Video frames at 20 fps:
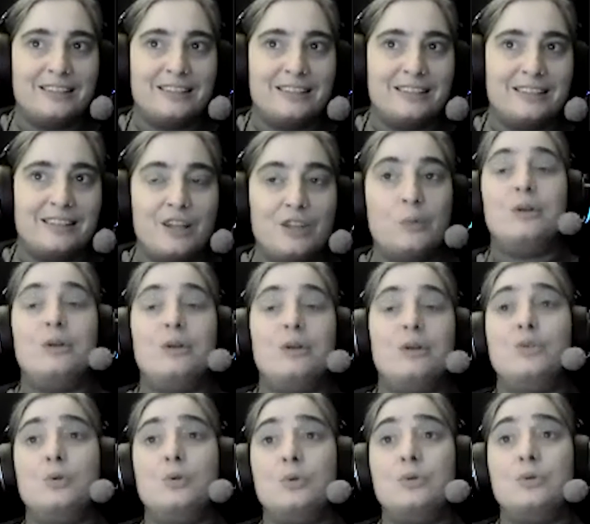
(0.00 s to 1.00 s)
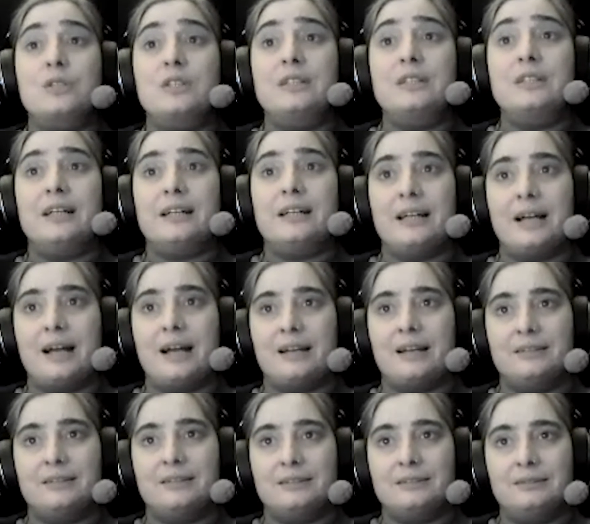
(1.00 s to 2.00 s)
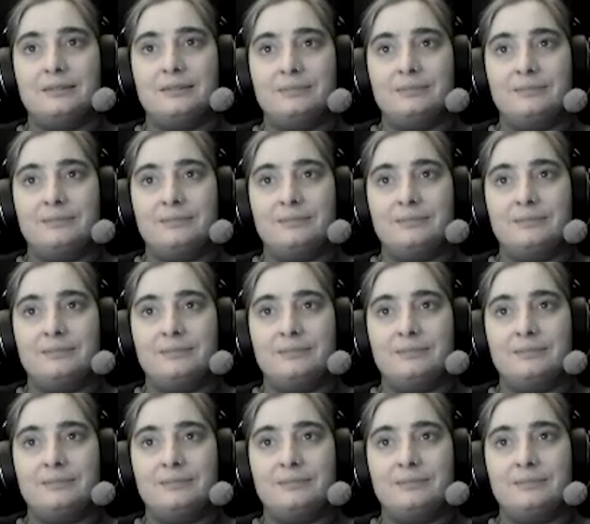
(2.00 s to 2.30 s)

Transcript: you want to choose the diagonal